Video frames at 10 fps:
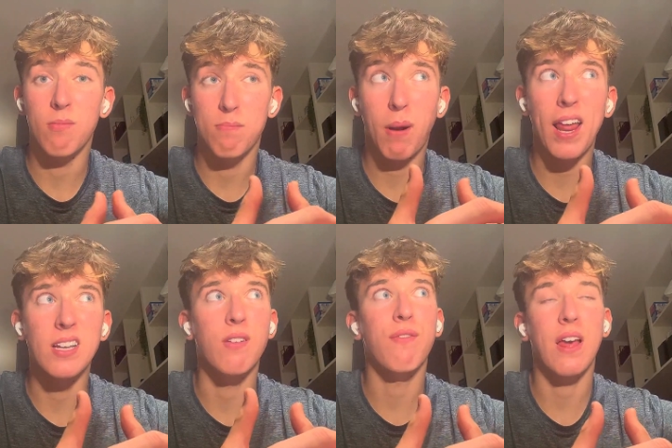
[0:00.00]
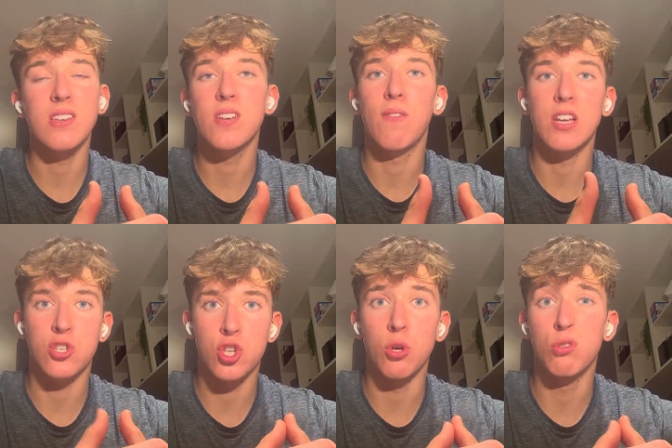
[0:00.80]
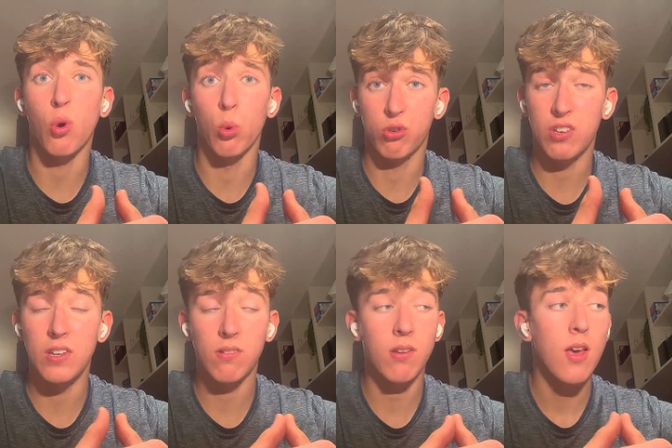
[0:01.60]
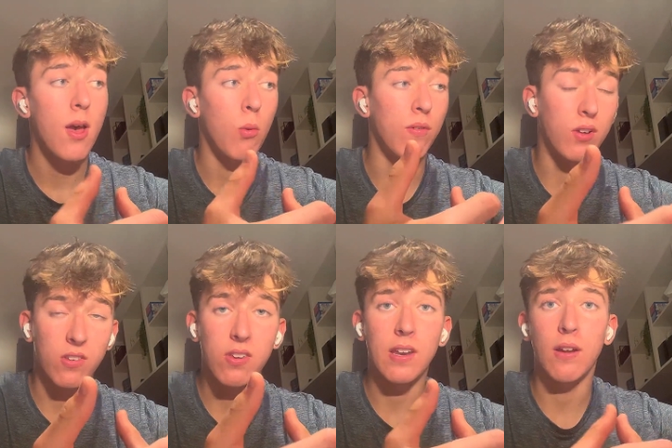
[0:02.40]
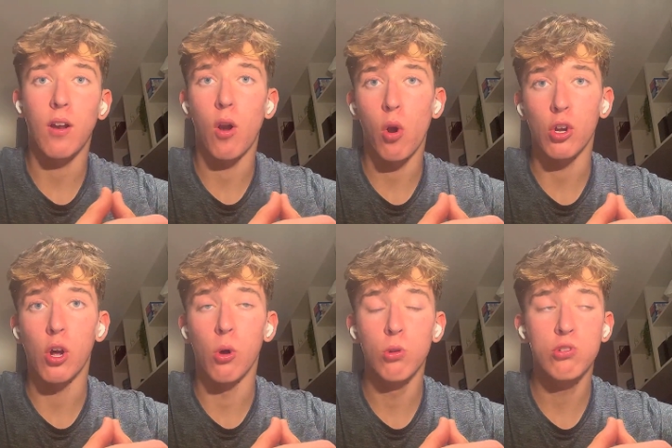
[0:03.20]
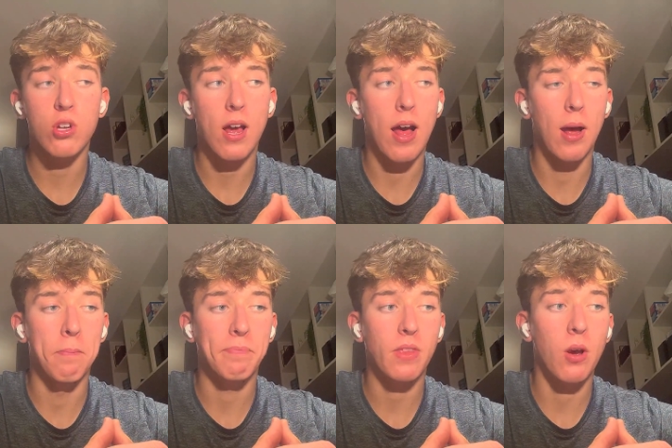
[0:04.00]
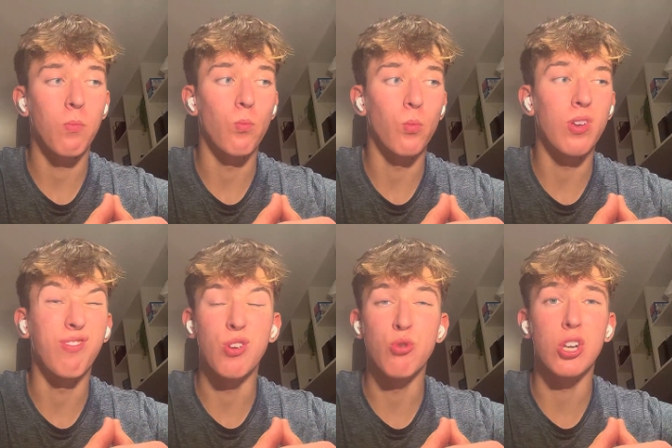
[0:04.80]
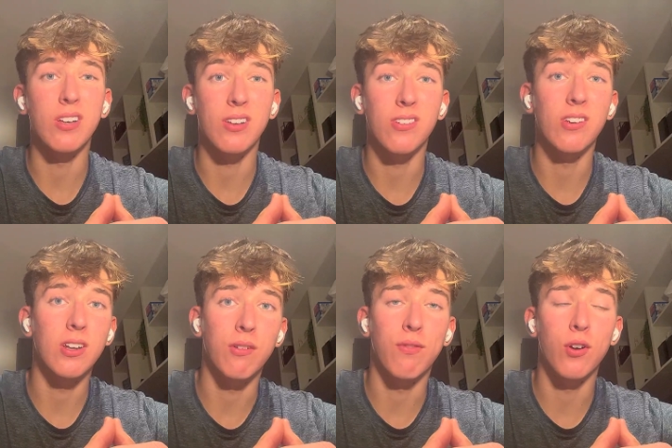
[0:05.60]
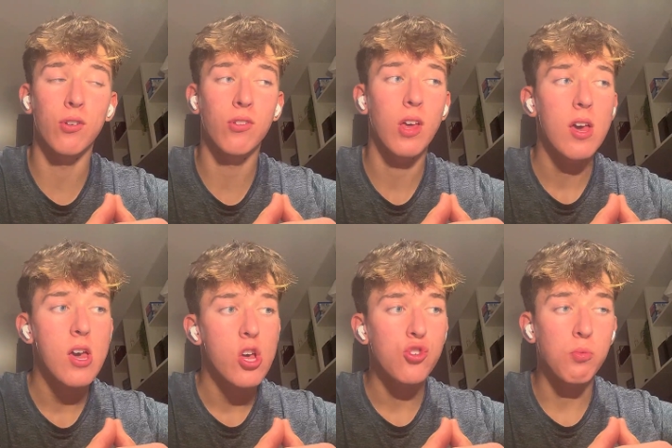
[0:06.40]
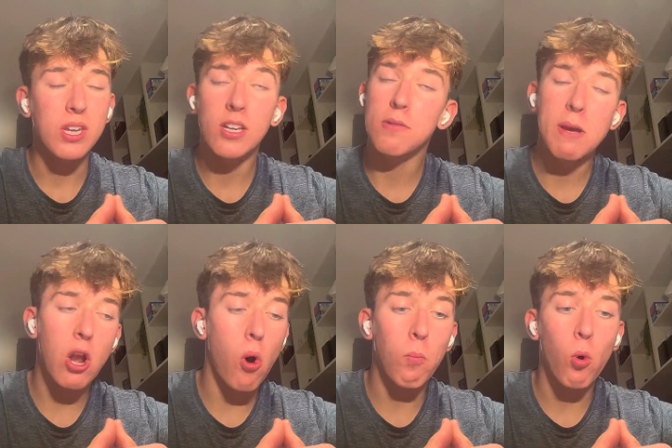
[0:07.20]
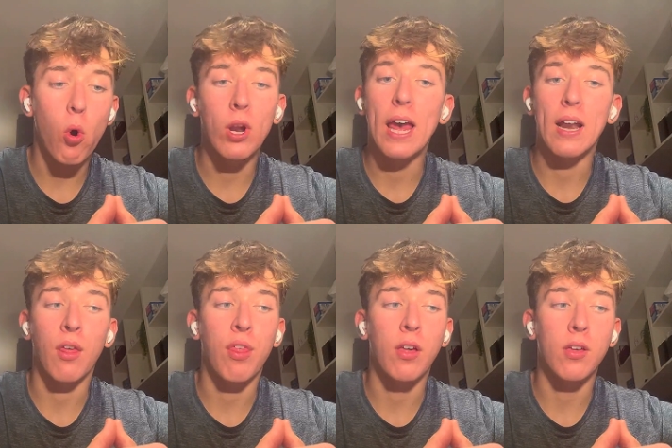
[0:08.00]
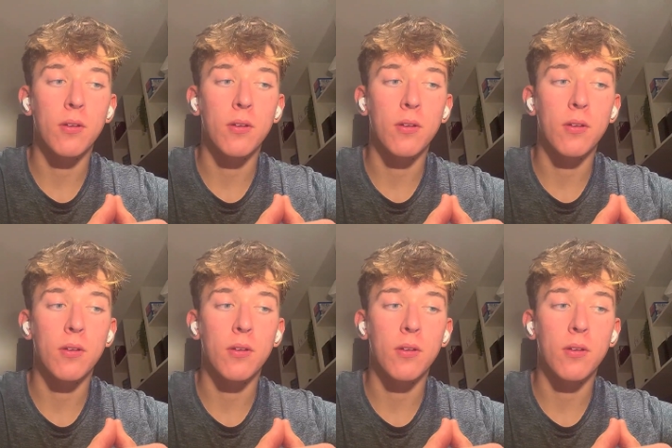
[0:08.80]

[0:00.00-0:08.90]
played defensively astute all season. We've conceded a lot of goals, um, and we've usually conceded first. So we need to be a lot more on it. And I think